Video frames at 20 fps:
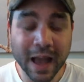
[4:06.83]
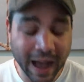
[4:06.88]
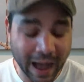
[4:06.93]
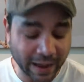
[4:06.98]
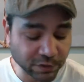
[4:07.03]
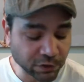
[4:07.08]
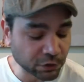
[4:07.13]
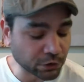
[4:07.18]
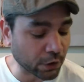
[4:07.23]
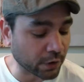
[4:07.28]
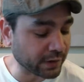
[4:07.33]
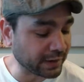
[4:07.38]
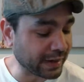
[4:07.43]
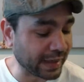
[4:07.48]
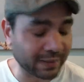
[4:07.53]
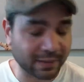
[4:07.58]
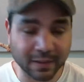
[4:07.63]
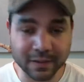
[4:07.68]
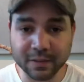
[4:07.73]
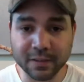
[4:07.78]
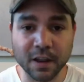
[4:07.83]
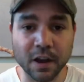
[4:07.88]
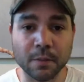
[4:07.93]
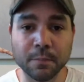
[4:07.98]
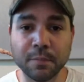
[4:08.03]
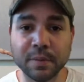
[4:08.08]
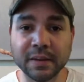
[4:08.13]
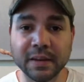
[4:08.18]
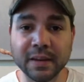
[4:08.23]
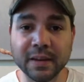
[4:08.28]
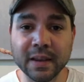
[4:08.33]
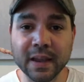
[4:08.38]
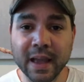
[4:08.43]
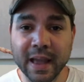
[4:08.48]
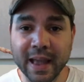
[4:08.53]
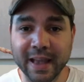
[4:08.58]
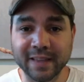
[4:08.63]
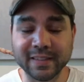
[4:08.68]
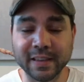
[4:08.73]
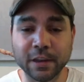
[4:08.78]
I started at this company
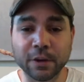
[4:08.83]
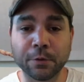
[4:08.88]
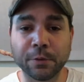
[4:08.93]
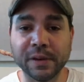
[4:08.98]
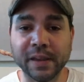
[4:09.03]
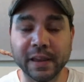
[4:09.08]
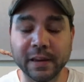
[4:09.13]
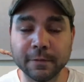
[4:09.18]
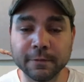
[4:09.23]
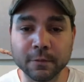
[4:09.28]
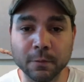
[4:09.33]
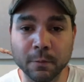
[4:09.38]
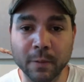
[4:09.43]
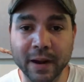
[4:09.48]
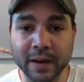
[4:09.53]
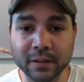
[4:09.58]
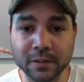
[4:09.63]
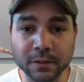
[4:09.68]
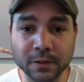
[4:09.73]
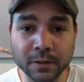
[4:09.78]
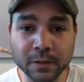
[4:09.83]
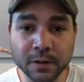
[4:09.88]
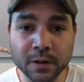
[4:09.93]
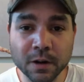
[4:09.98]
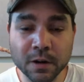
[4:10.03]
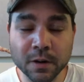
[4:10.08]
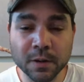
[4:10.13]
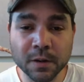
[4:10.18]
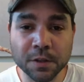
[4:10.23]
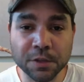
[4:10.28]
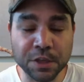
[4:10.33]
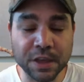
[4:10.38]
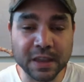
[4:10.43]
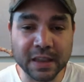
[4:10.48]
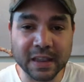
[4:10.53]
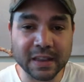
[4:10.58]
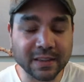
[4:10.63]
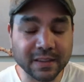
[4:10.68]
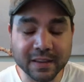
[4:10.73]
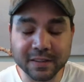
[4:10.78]
as a creative director
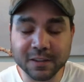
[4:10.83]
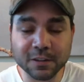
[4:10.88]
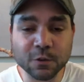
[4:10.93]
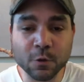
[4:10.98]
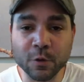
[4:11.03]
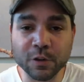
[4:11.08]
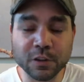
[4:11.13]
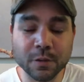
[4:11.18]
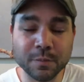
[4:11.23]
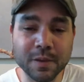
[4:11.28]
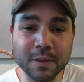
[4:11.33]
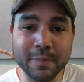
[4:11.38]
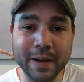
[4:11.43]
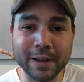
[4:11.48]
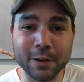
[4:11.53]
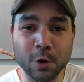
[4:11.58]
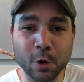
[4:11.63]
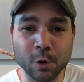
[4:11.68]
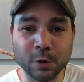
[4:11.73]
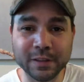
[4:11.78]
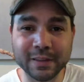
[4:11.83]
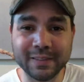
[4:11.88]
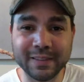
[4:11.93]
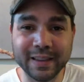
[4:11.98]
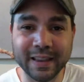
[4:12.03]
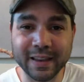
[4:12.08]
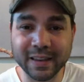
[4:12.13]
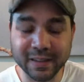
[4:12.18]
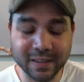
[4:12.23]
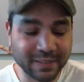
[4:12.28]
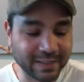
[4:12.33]
thinking this is going to be my golden ticket.